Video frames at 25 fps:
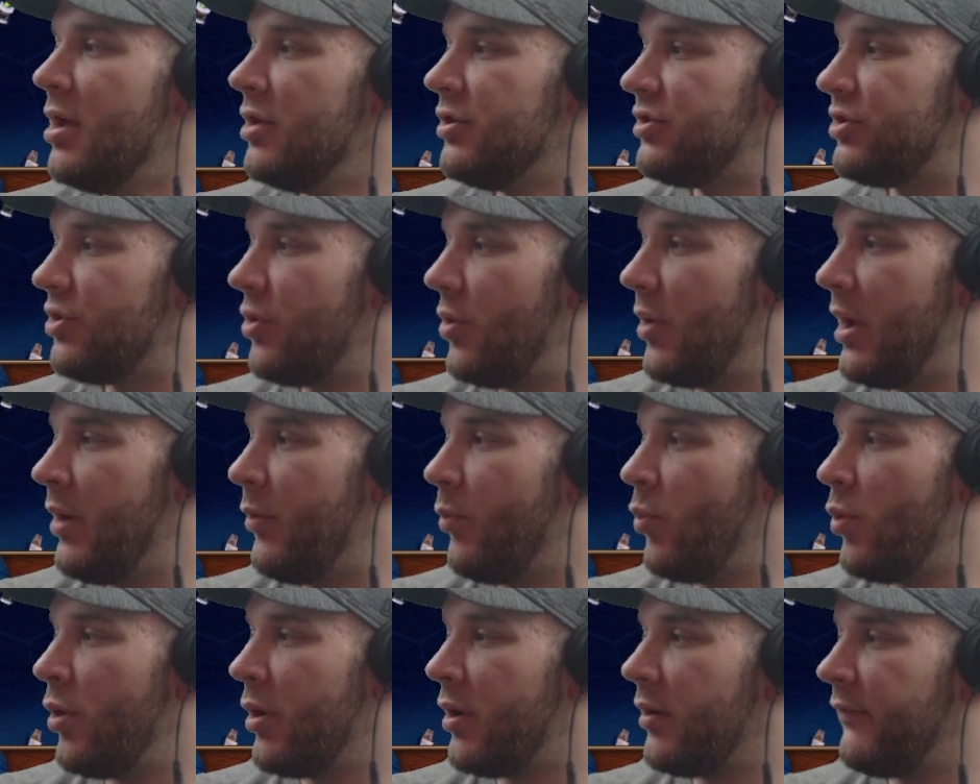so
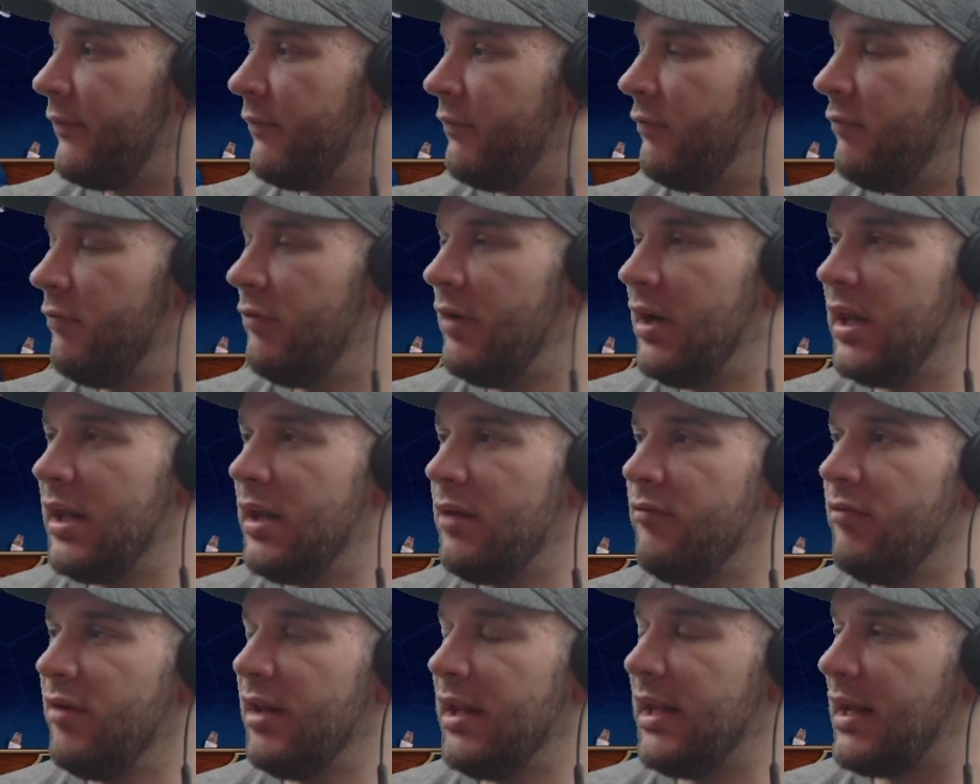it would have
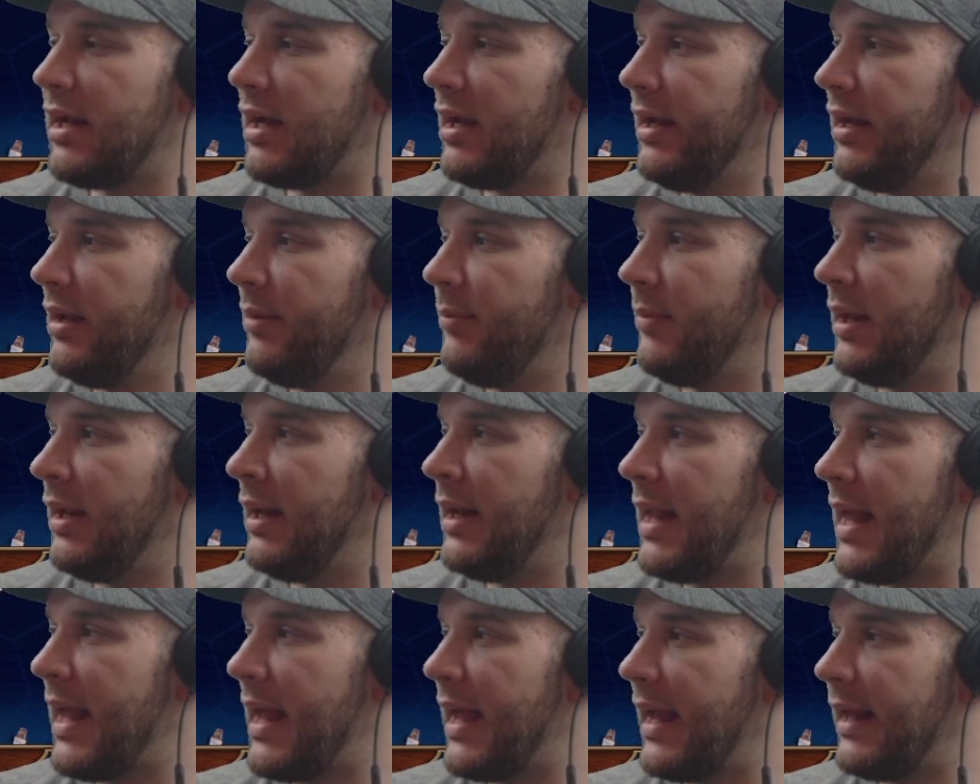really come
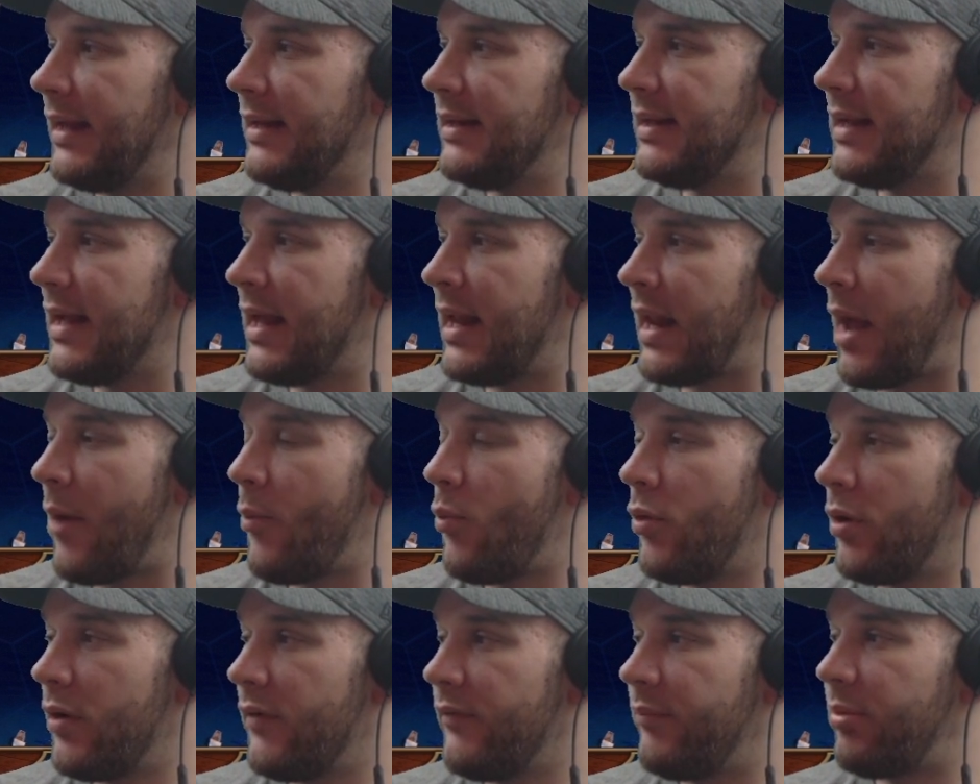in handy, and I
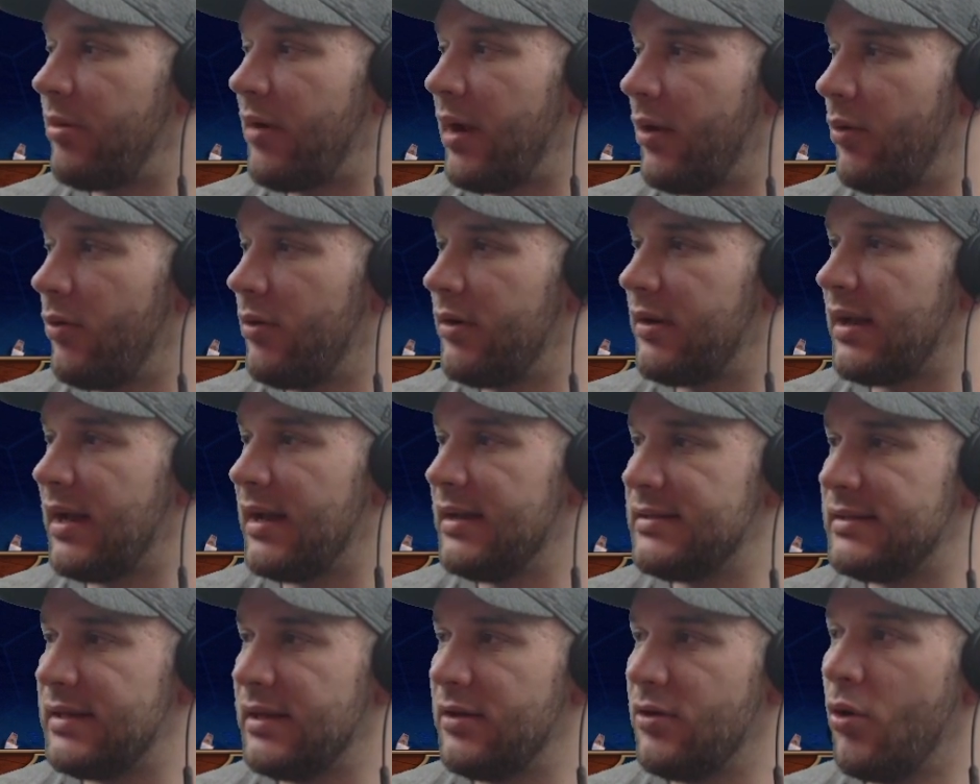would have
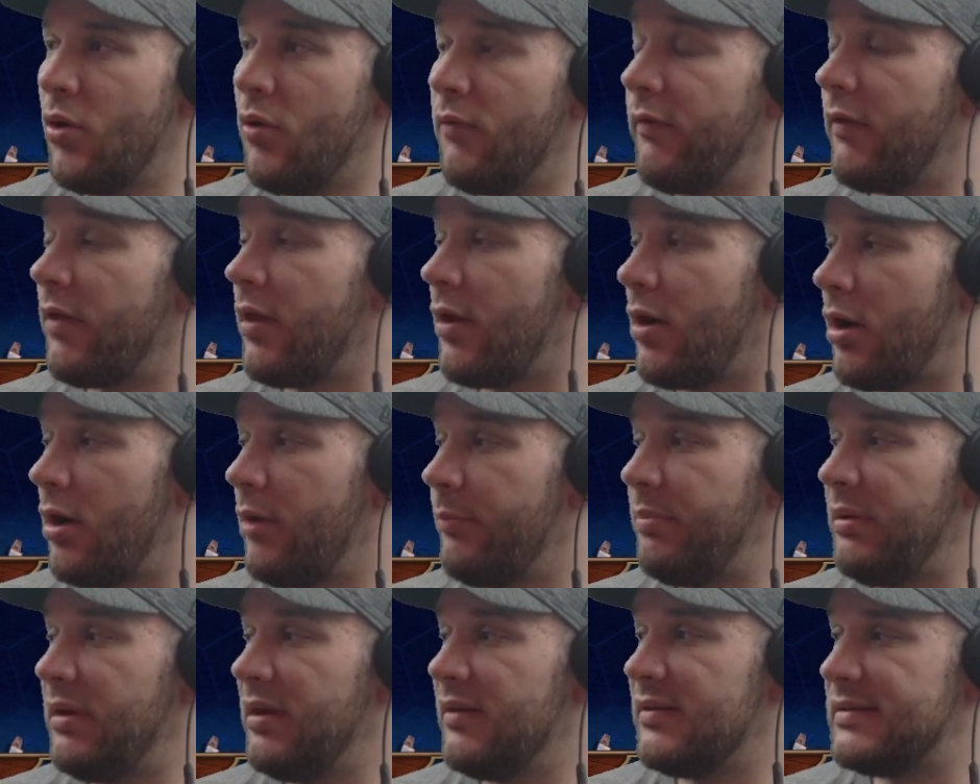prioritized it over the
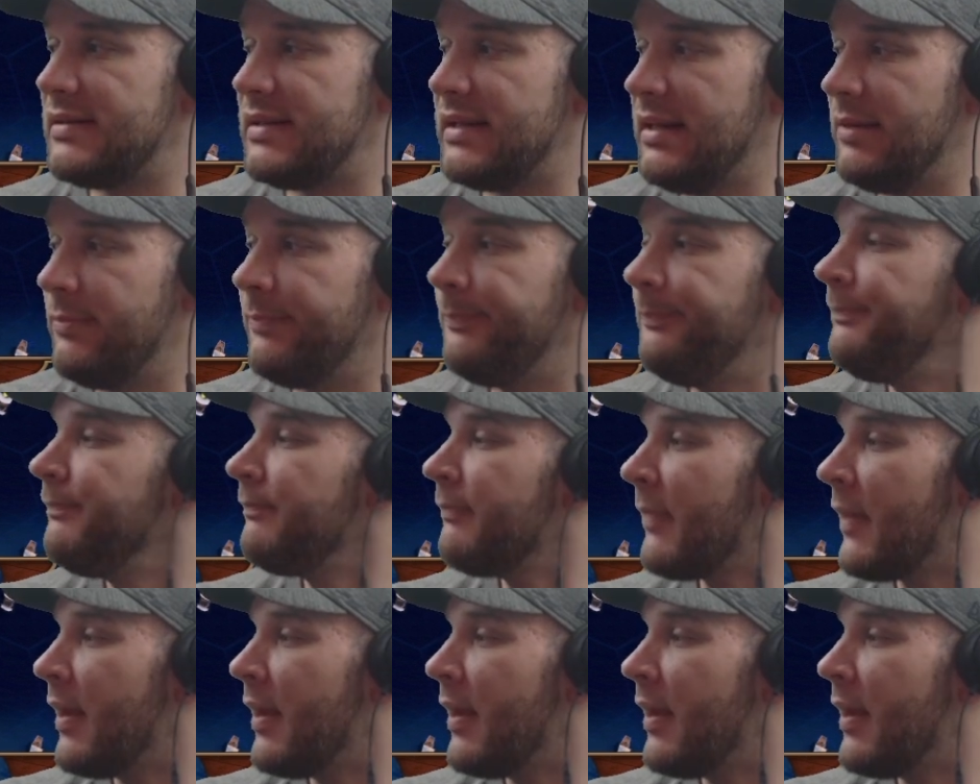Heartbeat of Steam.